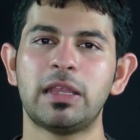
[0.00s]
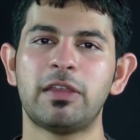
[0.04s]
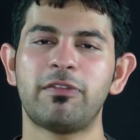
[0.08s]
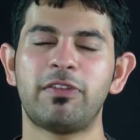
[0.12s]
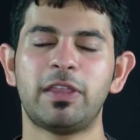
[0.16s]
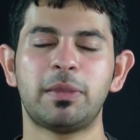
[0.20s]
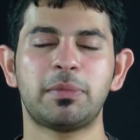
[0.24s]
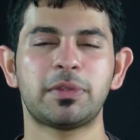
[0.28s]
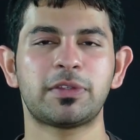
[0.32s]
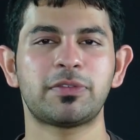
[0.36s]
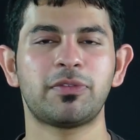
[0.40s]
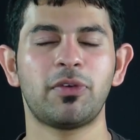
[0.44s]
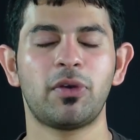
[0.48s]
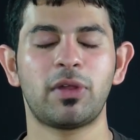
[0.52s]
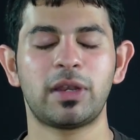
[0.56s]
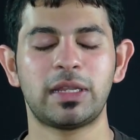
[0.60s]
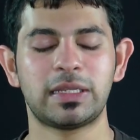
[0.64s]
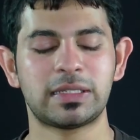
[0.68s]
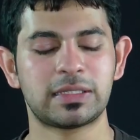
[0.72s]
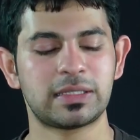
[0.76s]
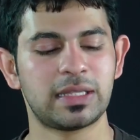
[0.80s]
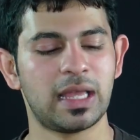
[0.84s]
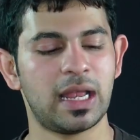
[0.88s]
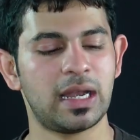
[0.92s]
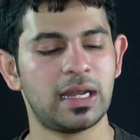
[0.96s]

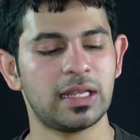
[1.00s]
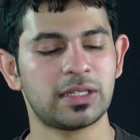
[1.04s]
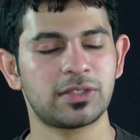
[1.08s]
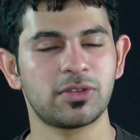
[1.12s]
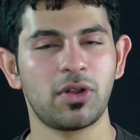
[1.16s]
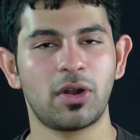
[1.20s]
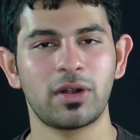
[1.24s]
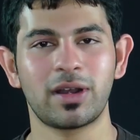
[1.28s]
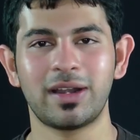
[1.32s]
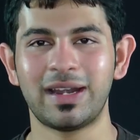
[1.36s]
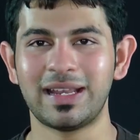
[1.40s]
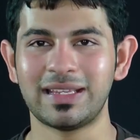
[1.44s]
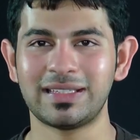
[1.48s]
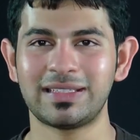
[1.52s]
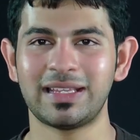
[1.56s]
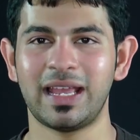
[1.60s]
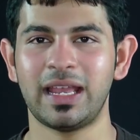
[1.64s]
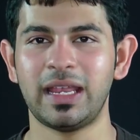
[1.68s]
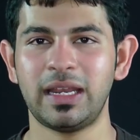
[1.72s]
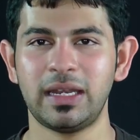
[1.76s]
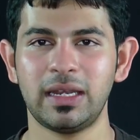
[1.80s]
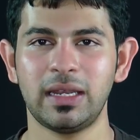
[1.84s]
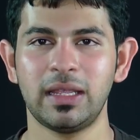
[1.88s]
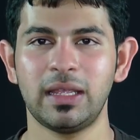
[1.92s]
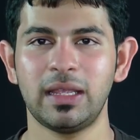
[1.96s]
is that it's got a
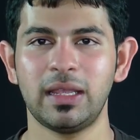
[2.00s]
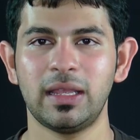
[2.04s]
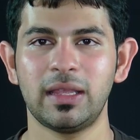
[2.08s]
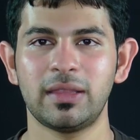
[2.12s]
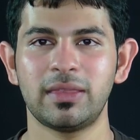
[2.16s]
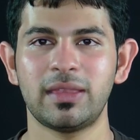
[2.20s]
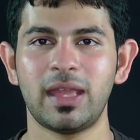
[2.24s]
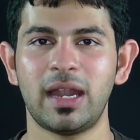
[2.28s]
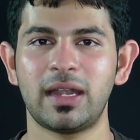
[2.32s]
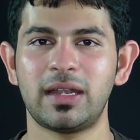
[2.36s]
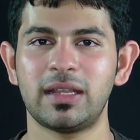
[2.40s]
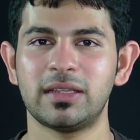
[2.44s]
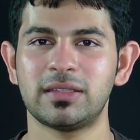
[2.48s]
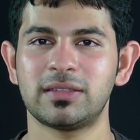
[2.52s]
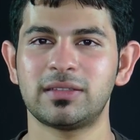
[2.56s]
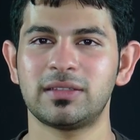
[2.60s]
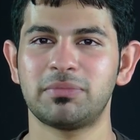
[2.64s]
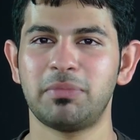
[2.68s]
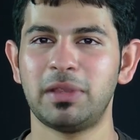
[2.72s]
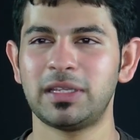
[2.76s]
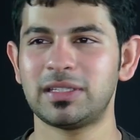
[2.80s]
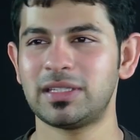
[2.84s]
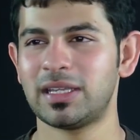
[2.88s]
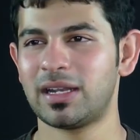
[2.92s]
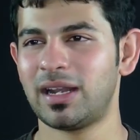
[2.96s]
design that is
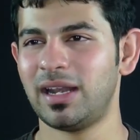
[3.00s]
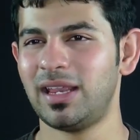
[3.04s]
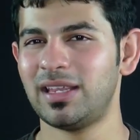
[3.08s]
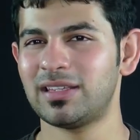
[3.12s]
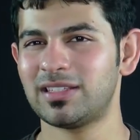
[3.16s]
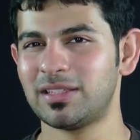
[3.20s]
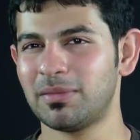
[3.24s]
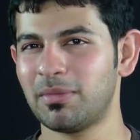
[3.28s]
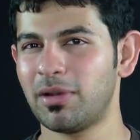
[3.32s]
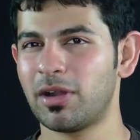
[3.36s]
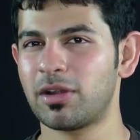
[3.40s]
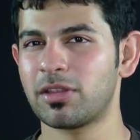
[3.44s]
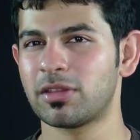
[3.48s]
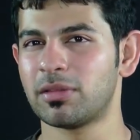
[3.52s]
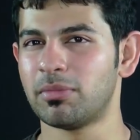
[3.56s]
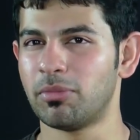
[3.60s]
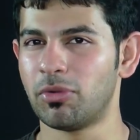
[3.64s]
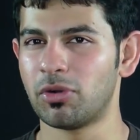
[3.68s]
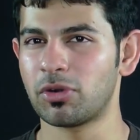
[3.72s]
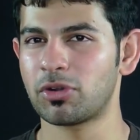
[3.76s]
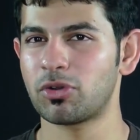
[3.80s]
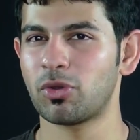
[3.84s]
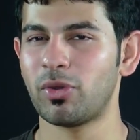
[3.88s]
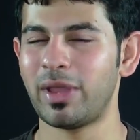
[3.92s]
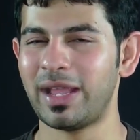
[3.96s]
basically similar to the
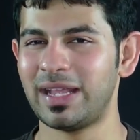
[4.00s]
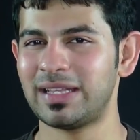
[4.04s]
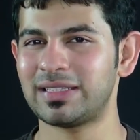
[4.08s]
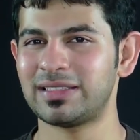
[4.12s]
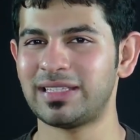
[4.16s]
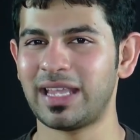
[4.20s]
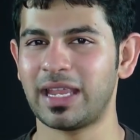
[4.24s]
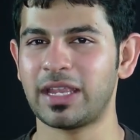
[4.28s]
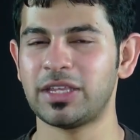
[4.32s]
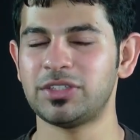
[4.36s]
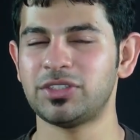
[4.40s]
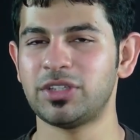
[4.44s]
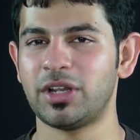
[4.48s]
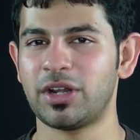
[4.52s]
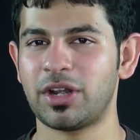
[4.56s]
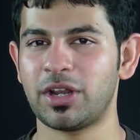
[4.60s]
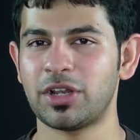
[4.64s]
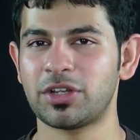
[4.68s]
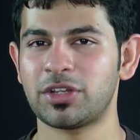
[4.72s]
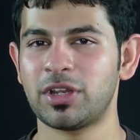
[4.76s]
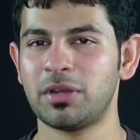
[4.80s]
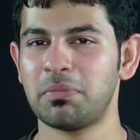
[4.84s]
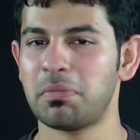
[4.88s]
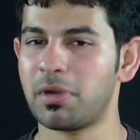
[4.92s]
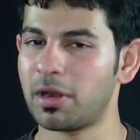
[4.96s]
Moto X second
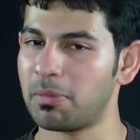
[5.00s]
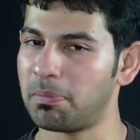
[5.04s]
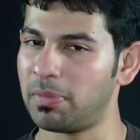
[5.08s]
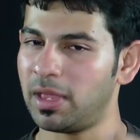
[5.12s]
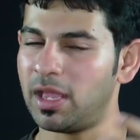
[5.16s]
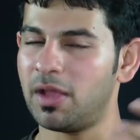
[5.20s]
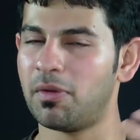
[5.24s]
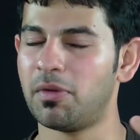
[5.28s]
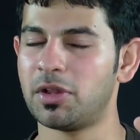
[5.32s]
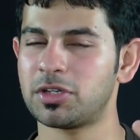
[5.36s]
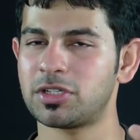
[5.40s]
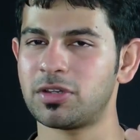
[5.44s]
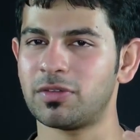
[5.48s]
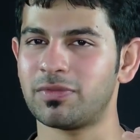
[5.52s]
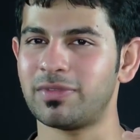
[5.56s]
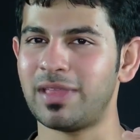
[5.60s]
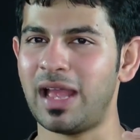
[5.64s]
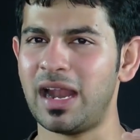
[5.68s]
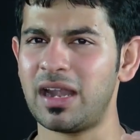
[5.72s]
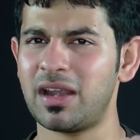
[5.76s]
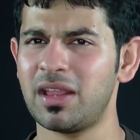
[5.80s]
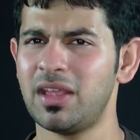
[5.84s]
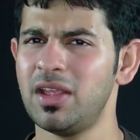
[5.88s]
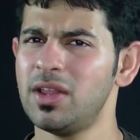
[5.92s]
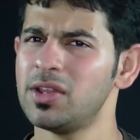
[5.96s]
generation, but a bigger version of
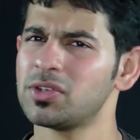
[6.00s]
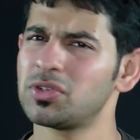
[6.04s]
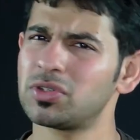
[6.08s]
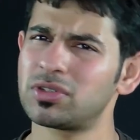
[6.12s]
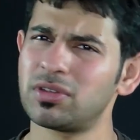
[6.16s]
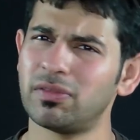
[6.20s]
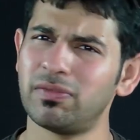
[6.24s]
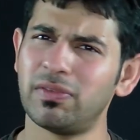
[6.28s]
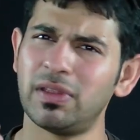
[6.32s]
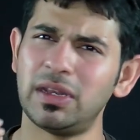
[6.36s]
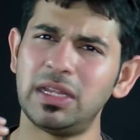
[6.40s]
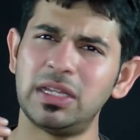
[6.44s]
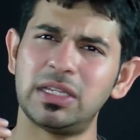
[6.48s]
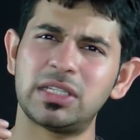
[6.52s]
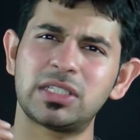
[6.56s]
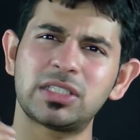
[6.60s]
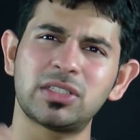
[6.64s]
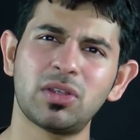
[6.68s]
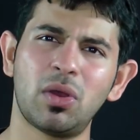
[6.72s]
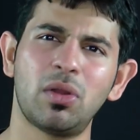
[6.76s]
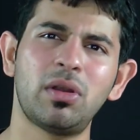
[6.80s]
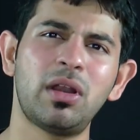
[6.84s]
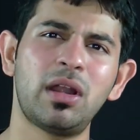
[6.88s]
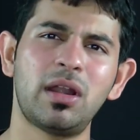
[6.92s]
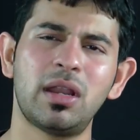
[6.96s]
that. So it's a very
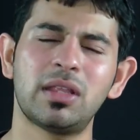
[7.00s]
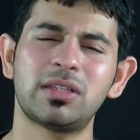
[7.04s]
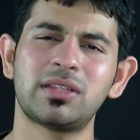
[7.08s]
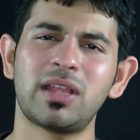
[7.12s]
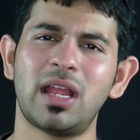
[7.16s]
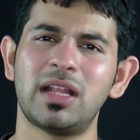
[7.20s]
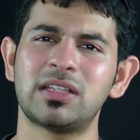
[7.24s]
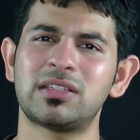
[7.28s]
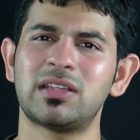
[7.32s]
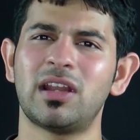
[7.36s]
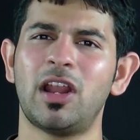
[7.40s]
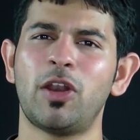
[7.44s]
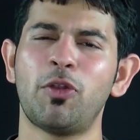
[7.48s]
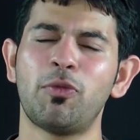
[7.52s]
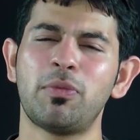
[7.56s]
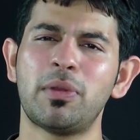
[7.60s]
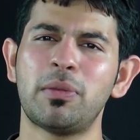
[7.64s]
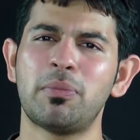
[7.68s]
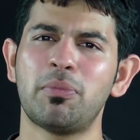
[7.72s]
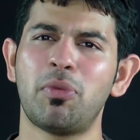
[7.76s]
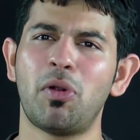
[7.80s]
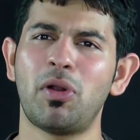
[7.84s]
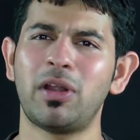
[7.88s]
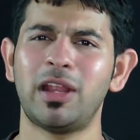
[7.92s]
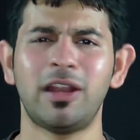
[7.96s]
solid design. It's an
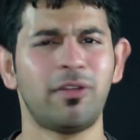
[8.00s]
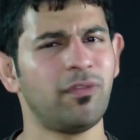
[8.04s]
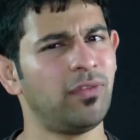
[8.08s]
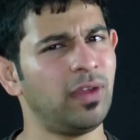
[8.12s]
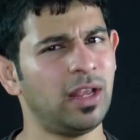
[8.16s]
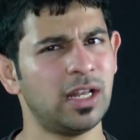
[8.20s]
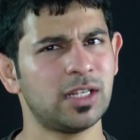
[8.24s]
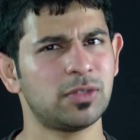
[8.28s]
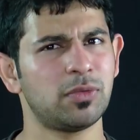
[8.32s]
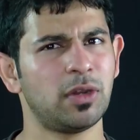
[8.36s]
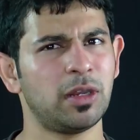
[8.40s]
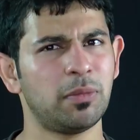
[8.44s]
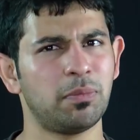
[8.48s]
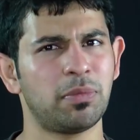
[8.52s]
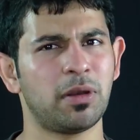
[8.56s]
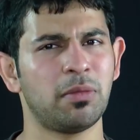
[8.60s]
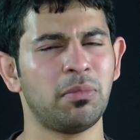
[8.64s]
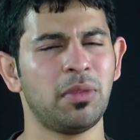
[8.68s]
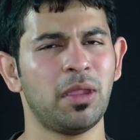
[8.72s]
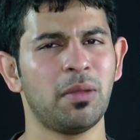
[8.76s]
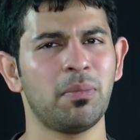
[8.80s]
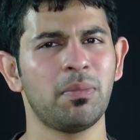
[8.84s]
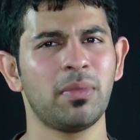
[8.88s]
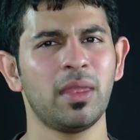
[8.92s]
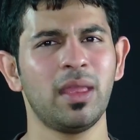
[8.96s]
aluminum body. It feels very
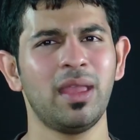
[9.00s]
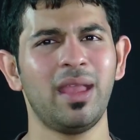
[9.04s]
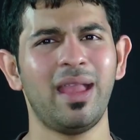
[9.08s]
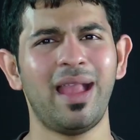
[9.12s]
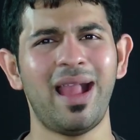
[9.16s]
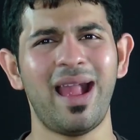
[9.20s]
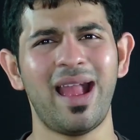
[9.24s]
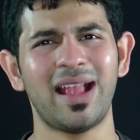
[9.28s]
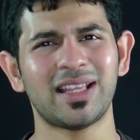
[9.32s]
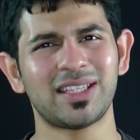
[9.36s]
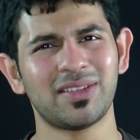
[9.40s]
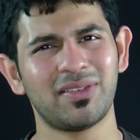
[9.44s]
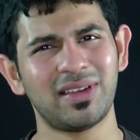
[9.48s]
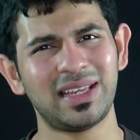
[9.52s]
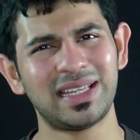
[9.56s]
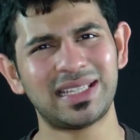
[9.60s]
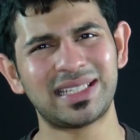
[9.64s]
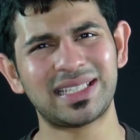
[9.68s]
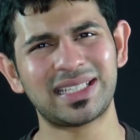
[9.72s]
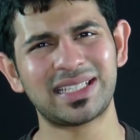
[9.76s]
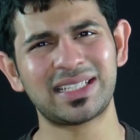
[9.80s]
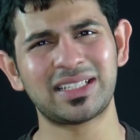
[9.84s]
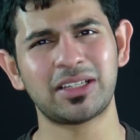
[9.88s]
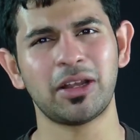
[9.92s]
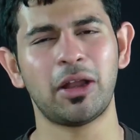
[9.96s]
premium, and it's a very
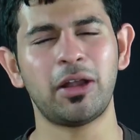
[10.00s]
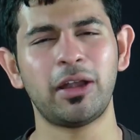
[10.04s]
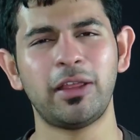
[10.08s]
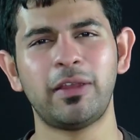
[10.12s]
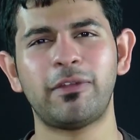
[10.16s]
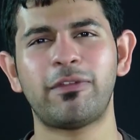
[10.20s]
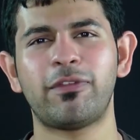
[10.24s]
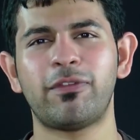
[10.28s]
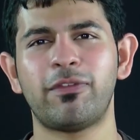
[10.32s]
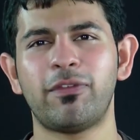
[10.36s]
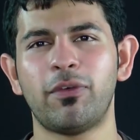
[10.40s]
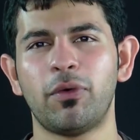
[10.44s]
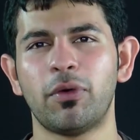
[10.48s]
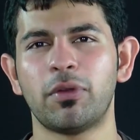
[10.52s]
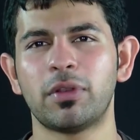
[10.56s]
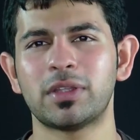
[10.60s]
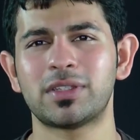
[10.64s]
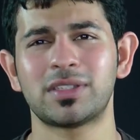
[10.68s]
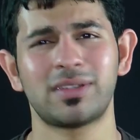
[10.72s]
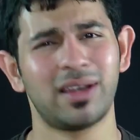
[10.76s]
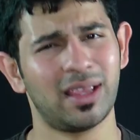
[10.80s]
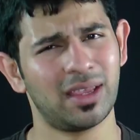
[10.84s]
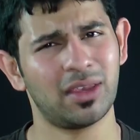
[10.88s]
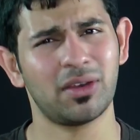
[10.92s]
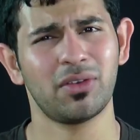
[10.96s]
sturdy phone.
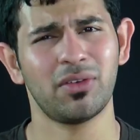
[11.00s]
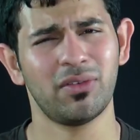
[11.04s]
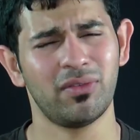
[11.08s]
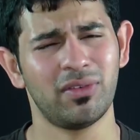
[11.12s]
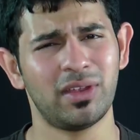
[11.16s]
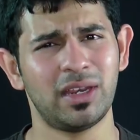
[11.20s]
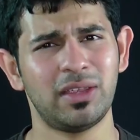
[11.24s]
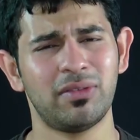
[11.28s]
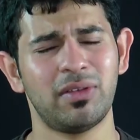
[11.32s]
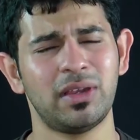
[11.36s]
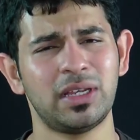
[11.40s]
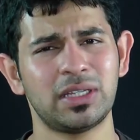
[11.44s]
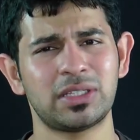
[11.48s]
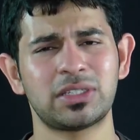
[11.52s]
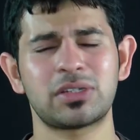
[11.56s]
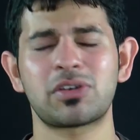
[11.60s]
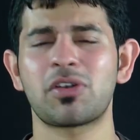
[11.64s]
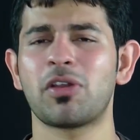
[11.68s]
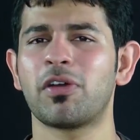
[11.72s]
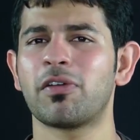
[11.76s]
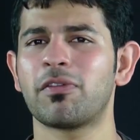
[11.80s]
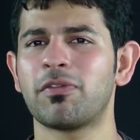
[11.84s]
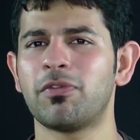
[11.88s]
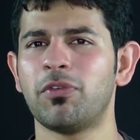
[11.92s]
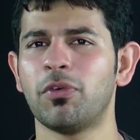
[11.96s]
It's like a very, very
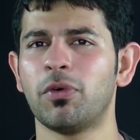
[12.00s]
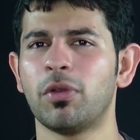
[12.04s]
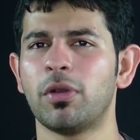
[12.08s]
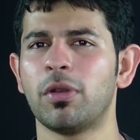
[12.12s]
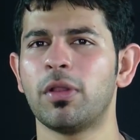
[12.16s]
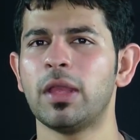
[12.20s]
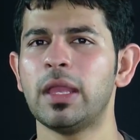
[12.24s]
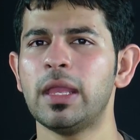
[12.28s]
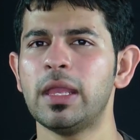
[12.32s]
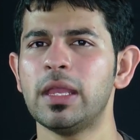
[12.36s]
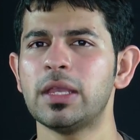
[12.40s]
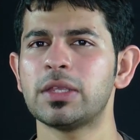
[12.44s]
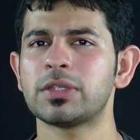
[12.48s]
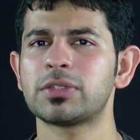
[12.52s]
strong phone.